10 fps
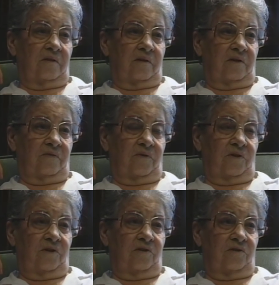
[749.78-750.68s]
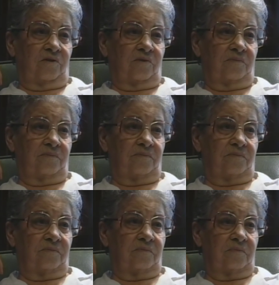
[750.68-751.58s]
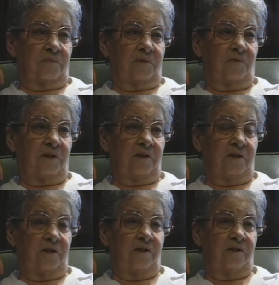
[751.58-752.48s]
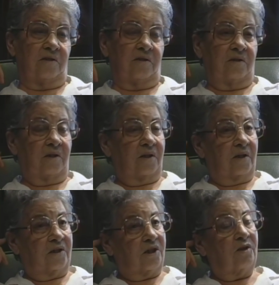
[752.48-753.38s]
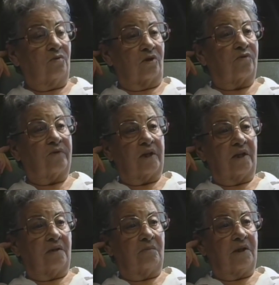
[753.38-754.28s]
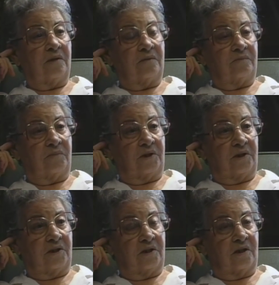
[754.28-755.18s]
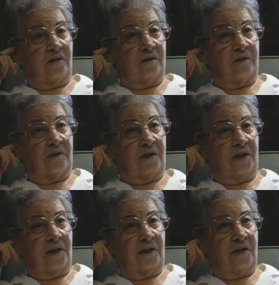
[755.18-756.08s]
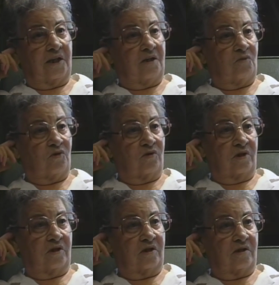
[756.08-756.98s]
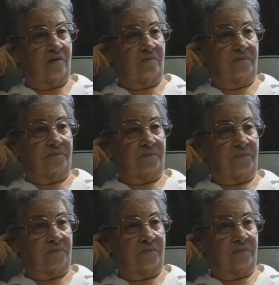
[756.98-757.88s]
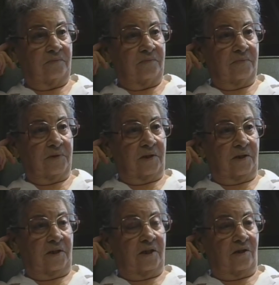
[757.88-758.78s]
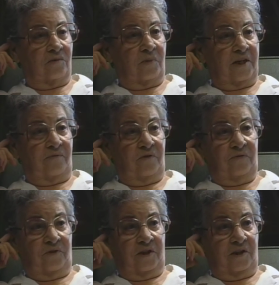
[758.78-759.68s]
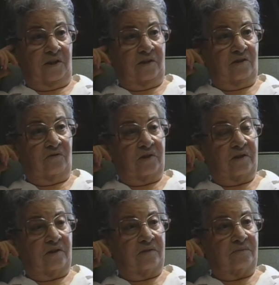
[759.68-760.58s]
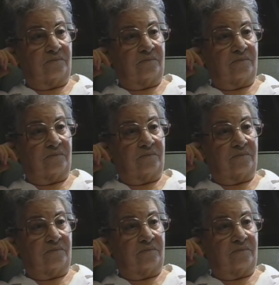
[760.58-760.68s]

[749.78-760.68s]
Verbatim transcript: there for years. Well, he, he's a, still works for Cannon Mill, but it's not Cannon anymore. It's... Um, he got plant 15 over there.